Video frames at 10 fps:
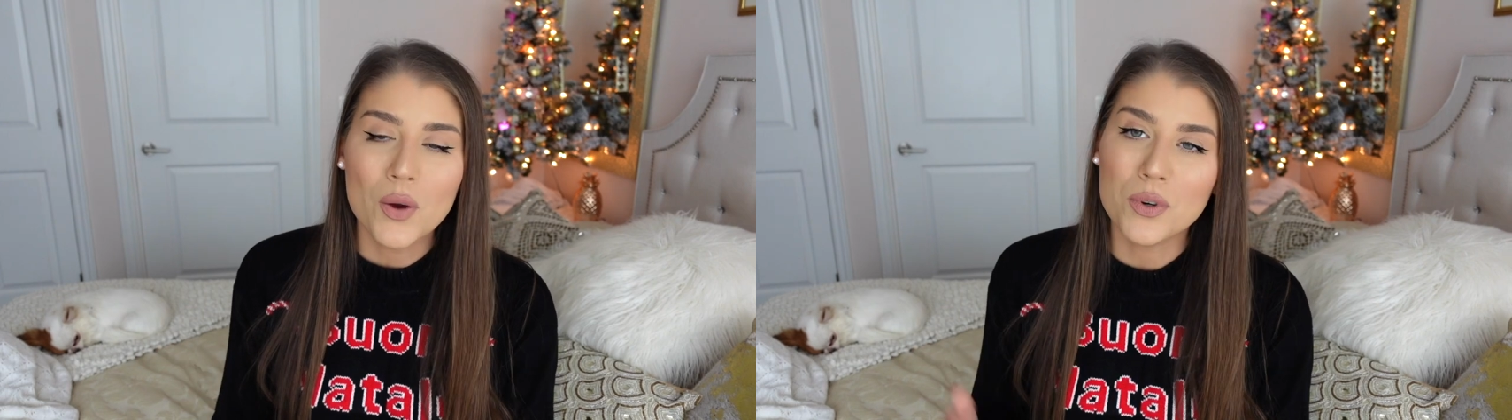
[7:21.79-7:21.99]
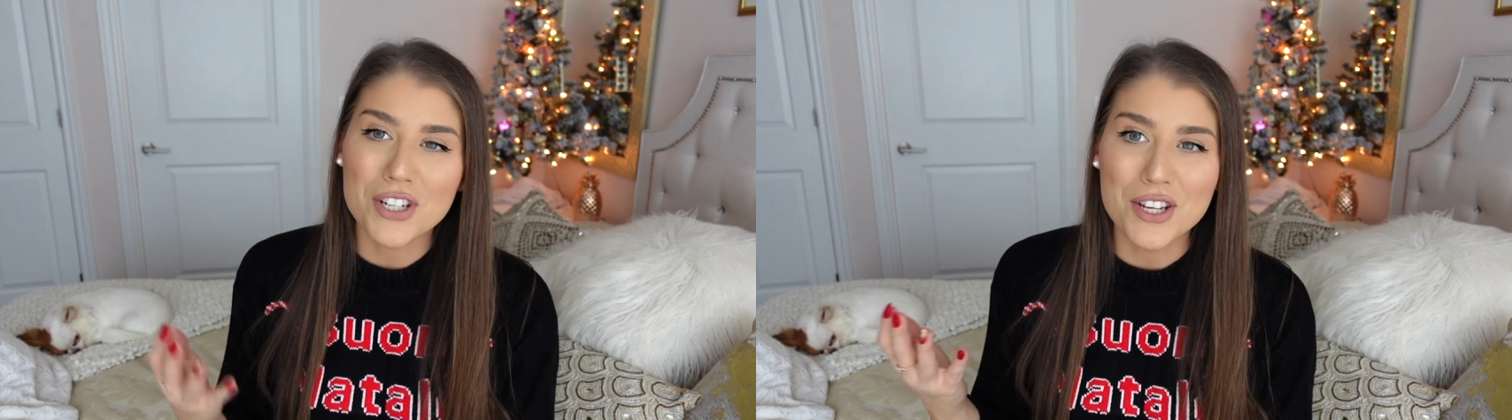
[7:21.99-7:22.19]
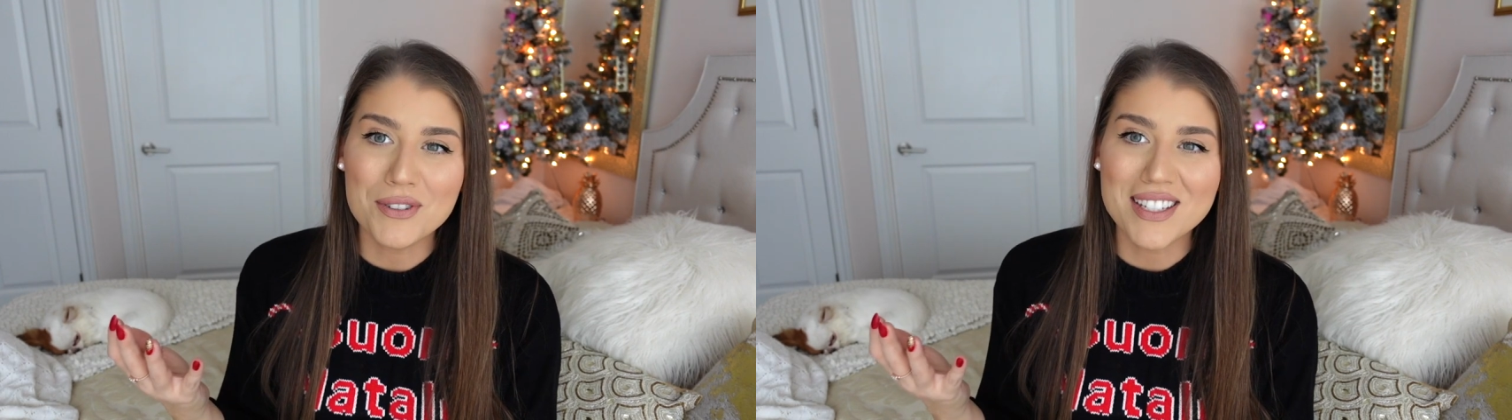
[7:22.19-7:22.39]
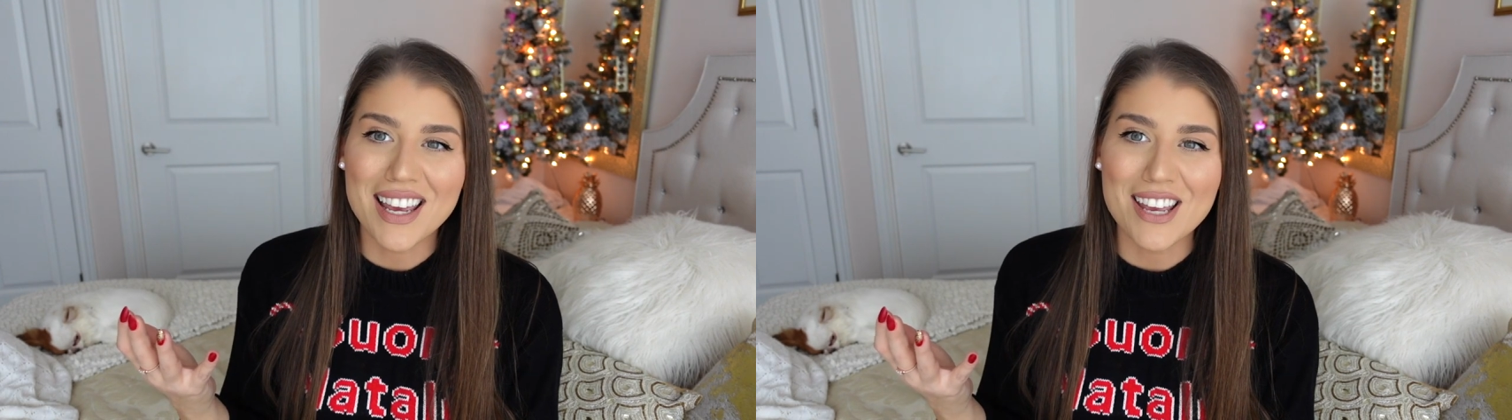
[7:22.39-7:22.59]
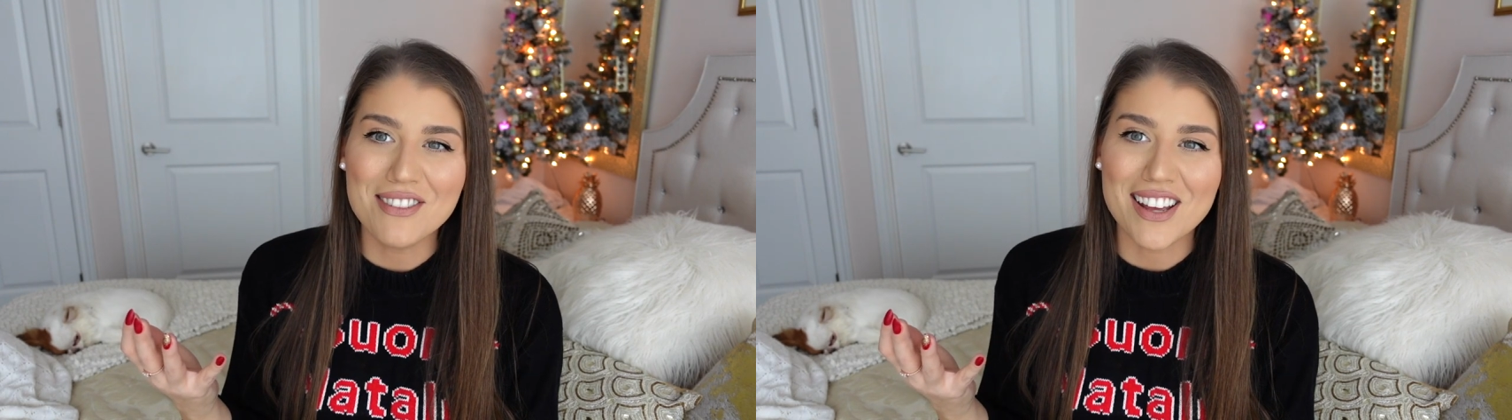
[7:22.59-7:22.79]
which I used to
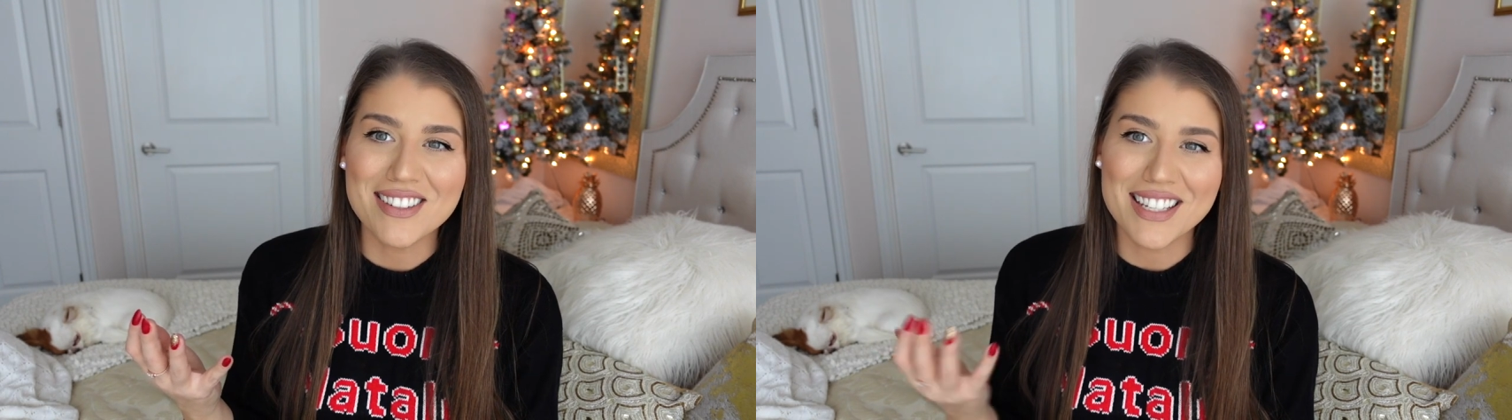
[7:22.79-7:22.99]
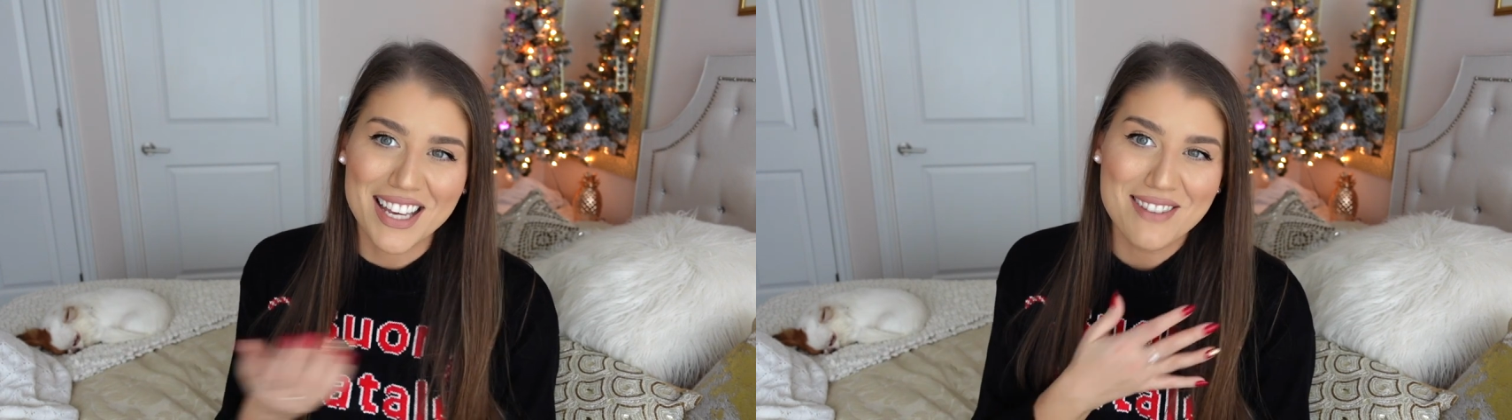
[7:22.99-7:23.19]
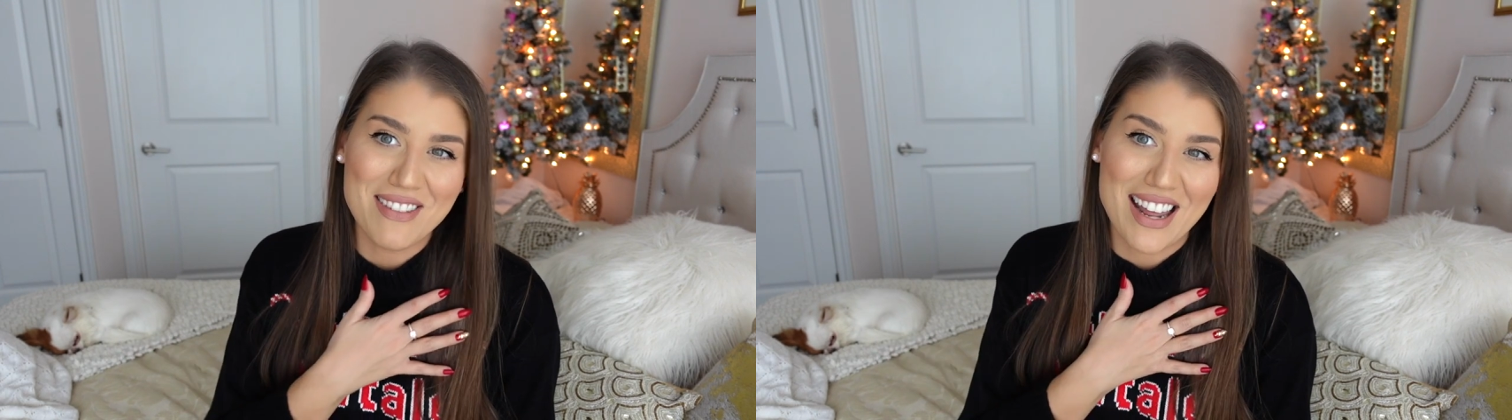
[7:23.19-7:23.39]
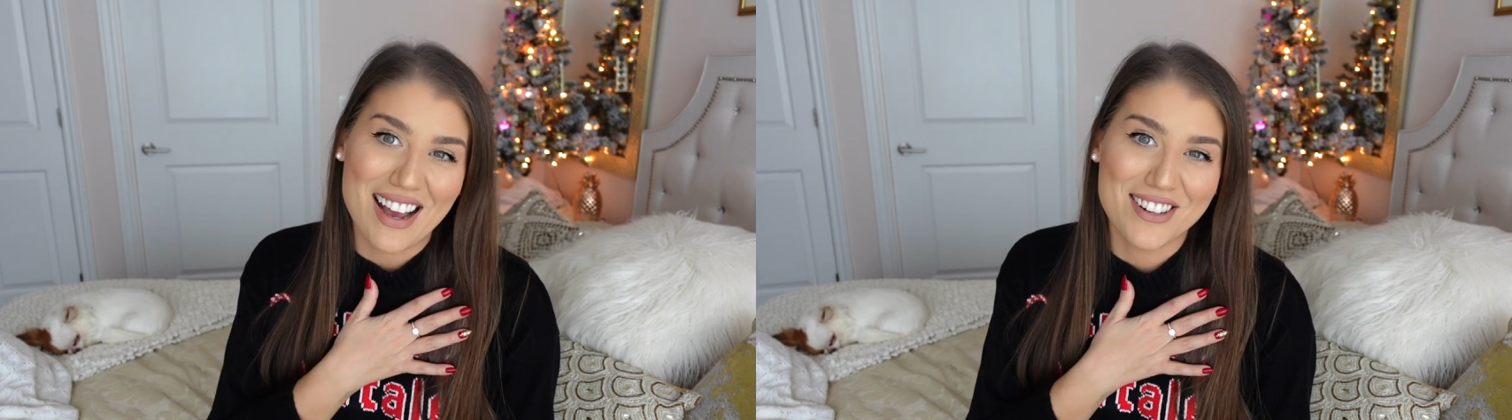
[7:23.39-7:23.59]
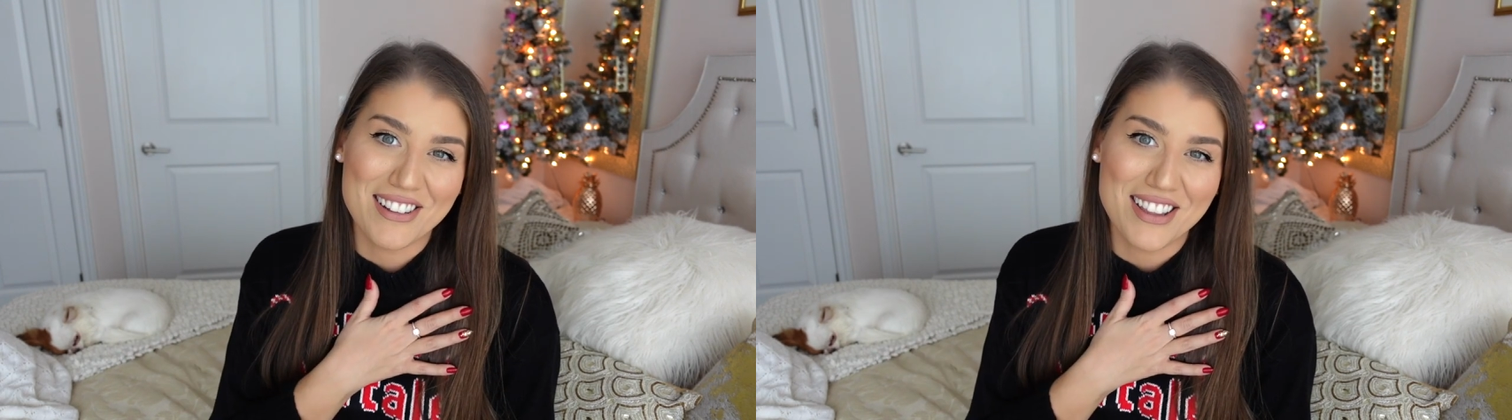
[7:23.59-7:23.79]
hate when I was a kid, but I
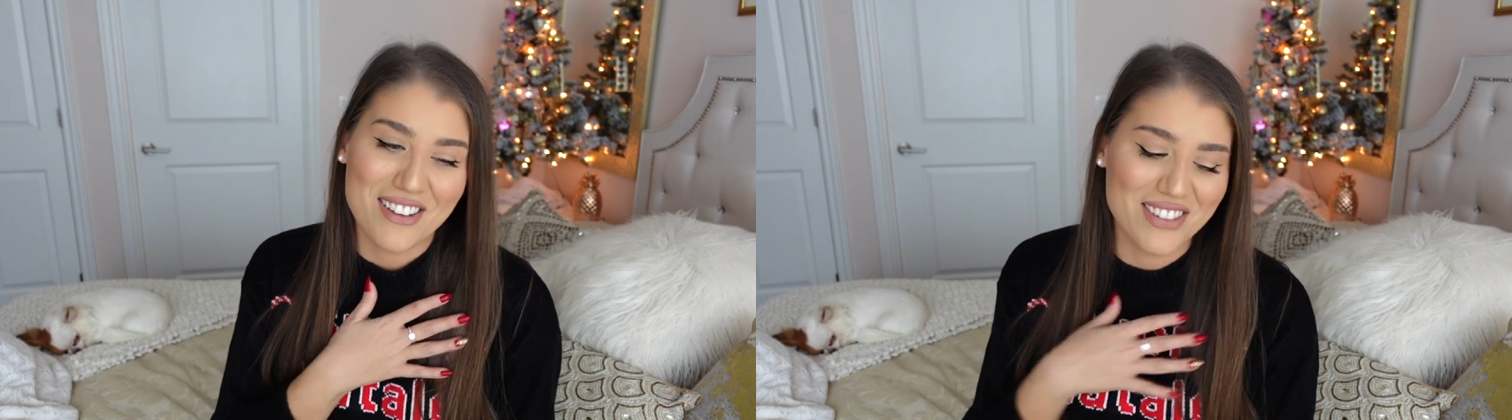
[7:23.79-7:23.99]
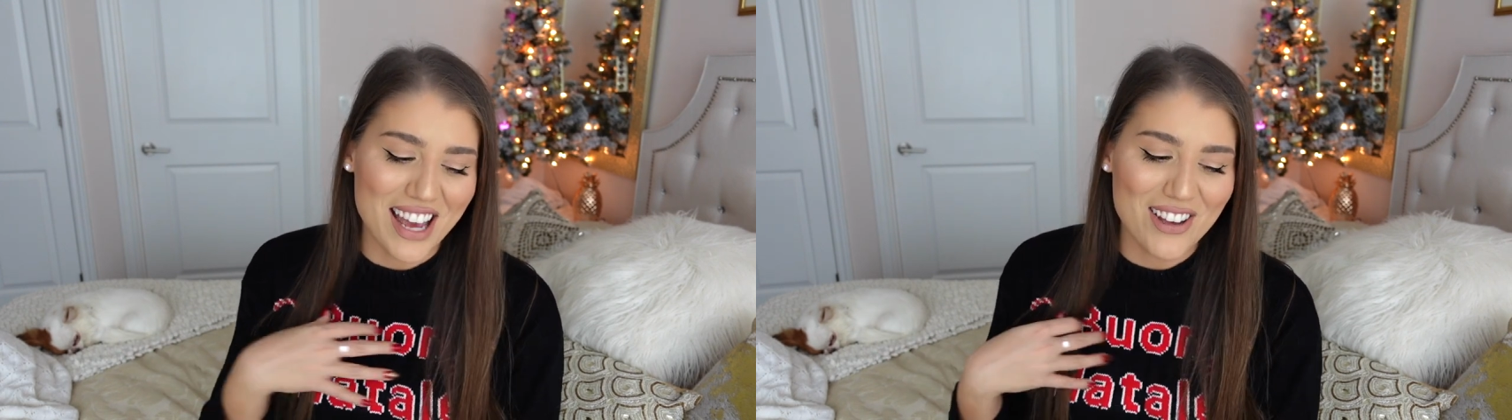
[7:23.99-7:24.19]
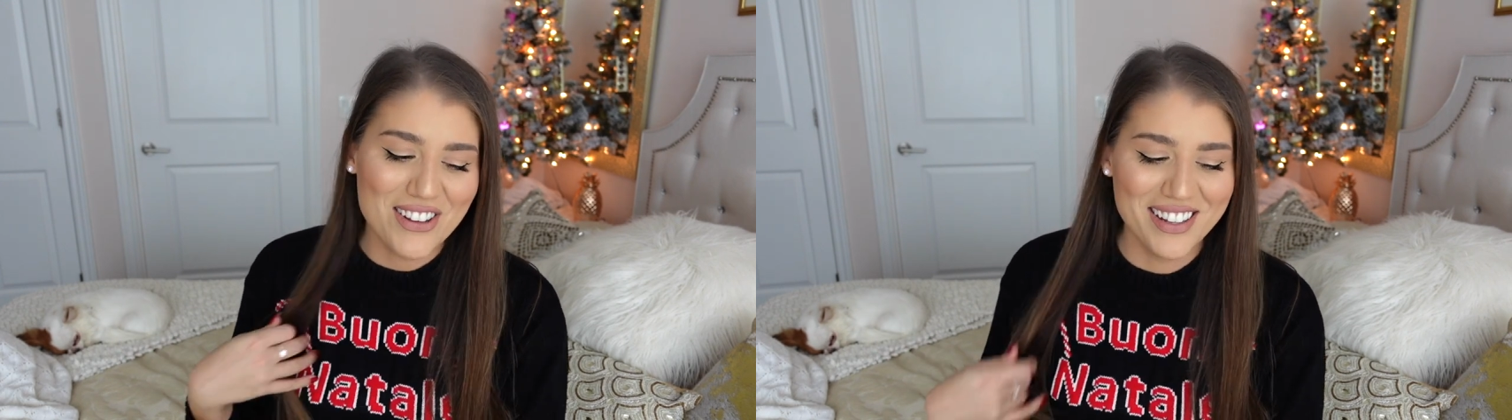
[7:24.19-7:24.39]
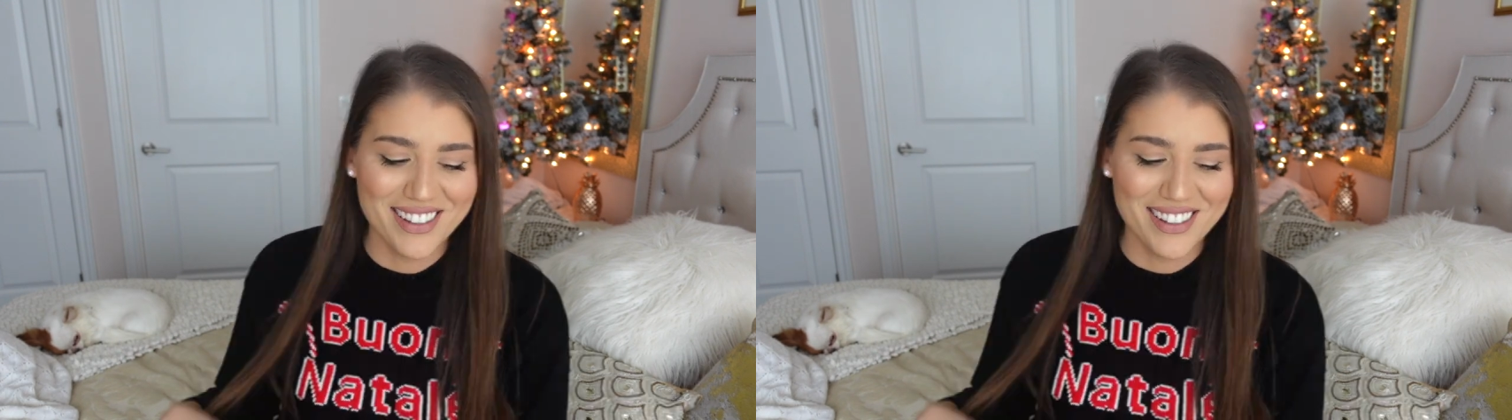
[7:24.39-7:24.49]
actually love now.